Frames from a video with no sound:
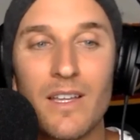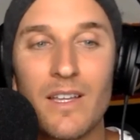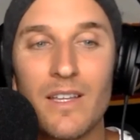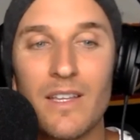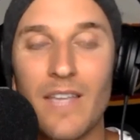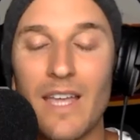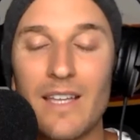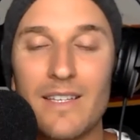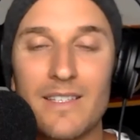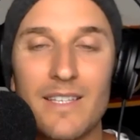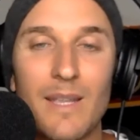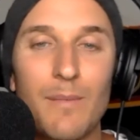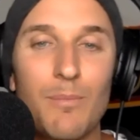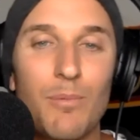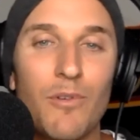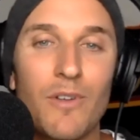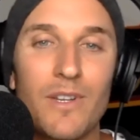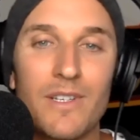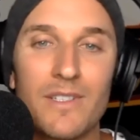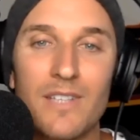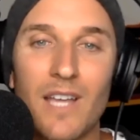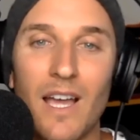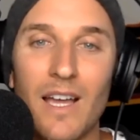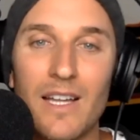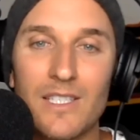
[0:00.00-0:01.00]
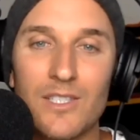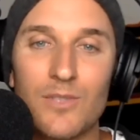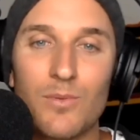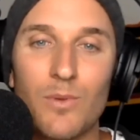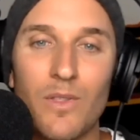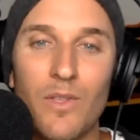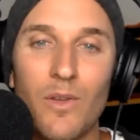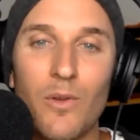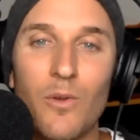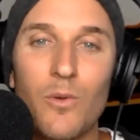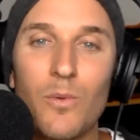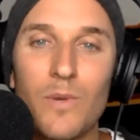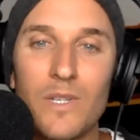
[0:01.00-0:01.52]
get deeper in touch
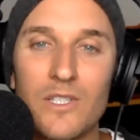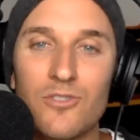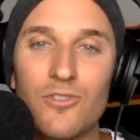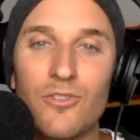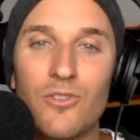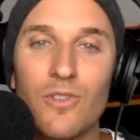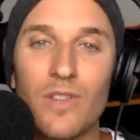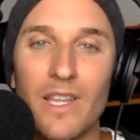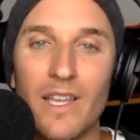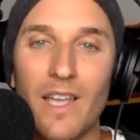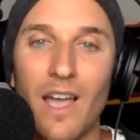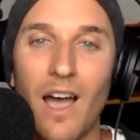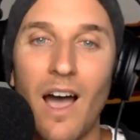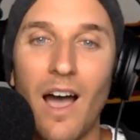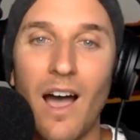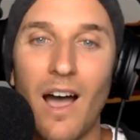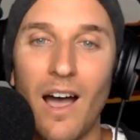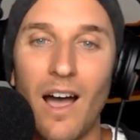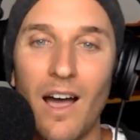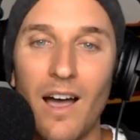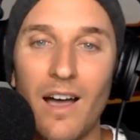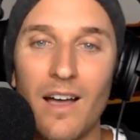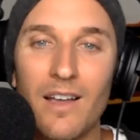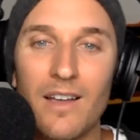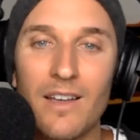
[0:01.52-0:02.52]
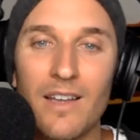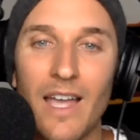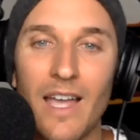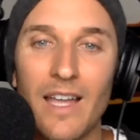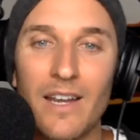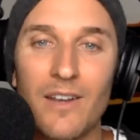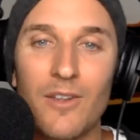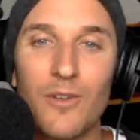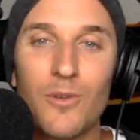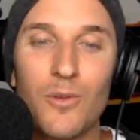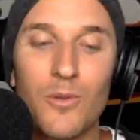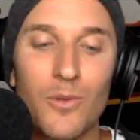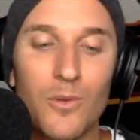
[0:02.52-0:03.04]
with who we truly are
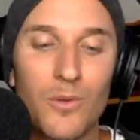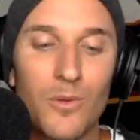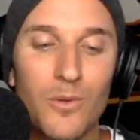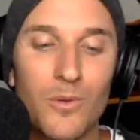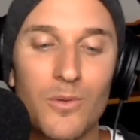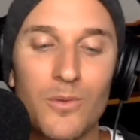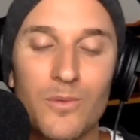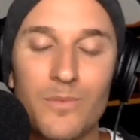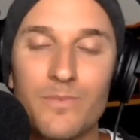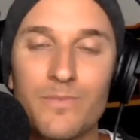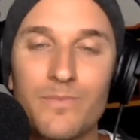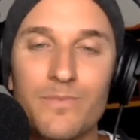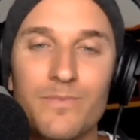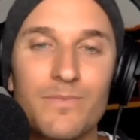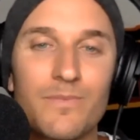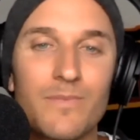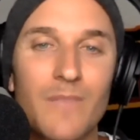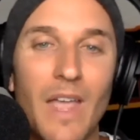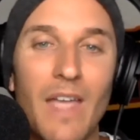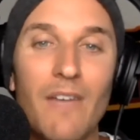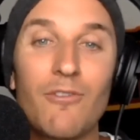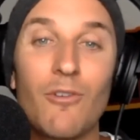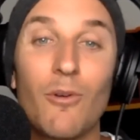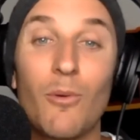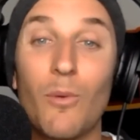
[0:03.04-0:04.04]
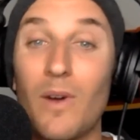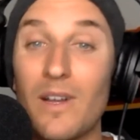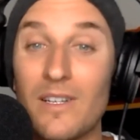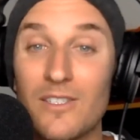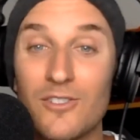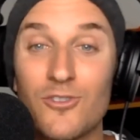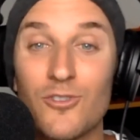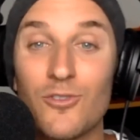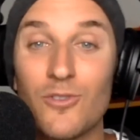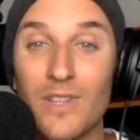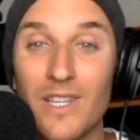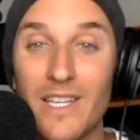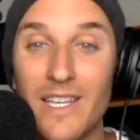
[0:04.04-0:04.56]
and who everyone
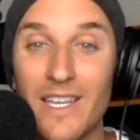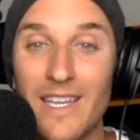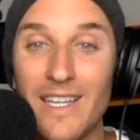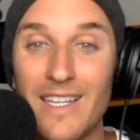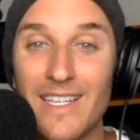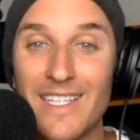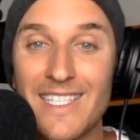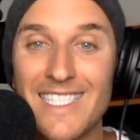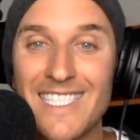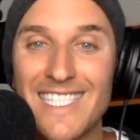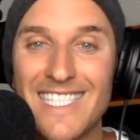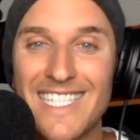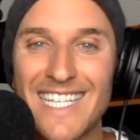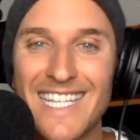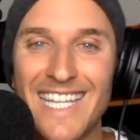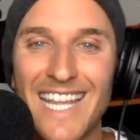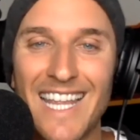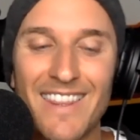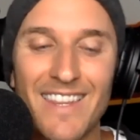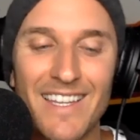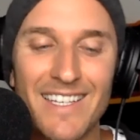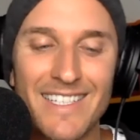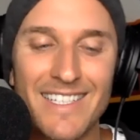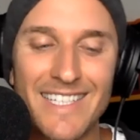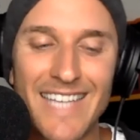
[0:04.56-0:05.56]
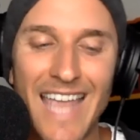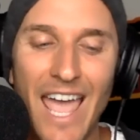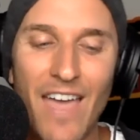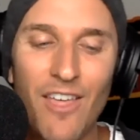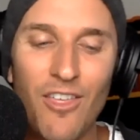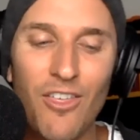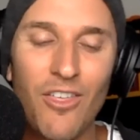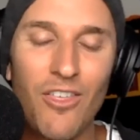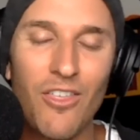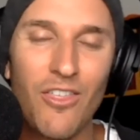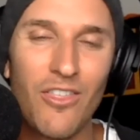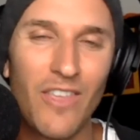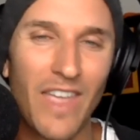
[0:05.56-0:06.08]
truly is. And then the
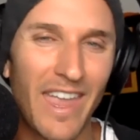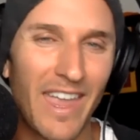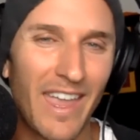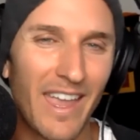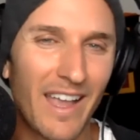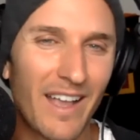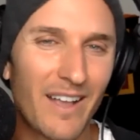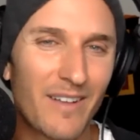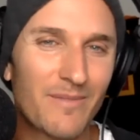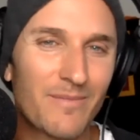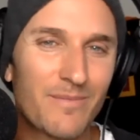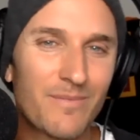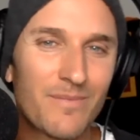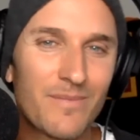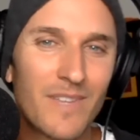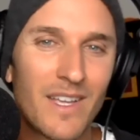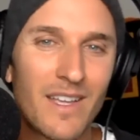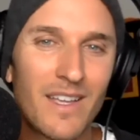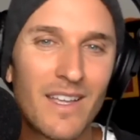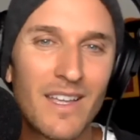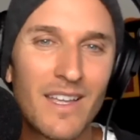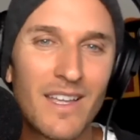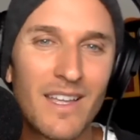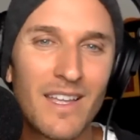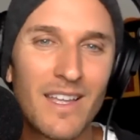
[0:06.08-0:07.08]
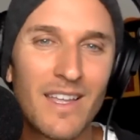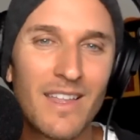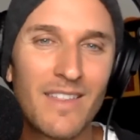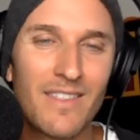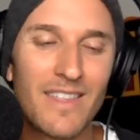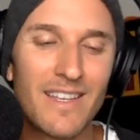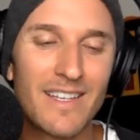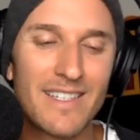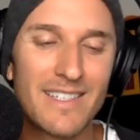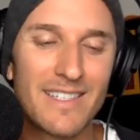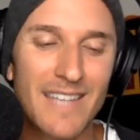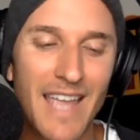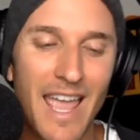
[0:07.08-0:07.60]
death thing
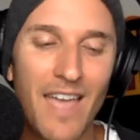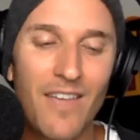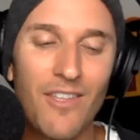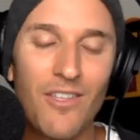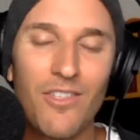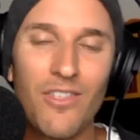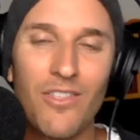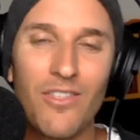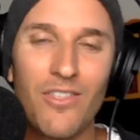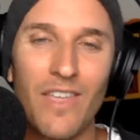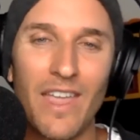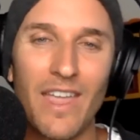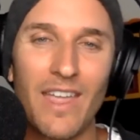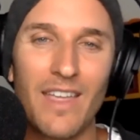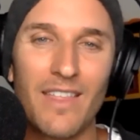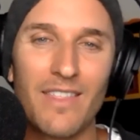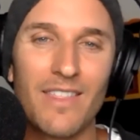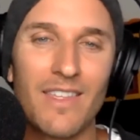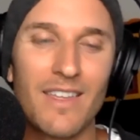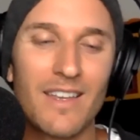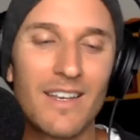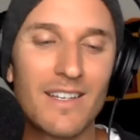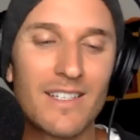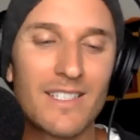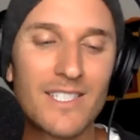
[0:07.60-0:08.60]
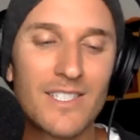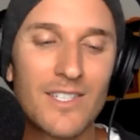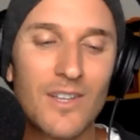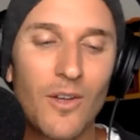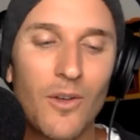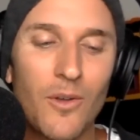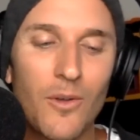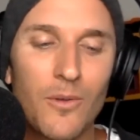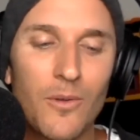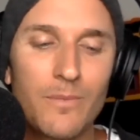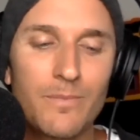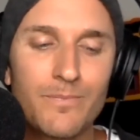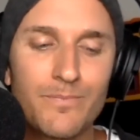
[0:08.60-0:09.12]
that is
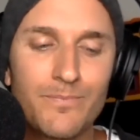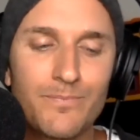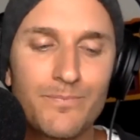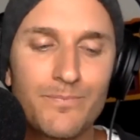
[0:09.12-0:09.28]
so,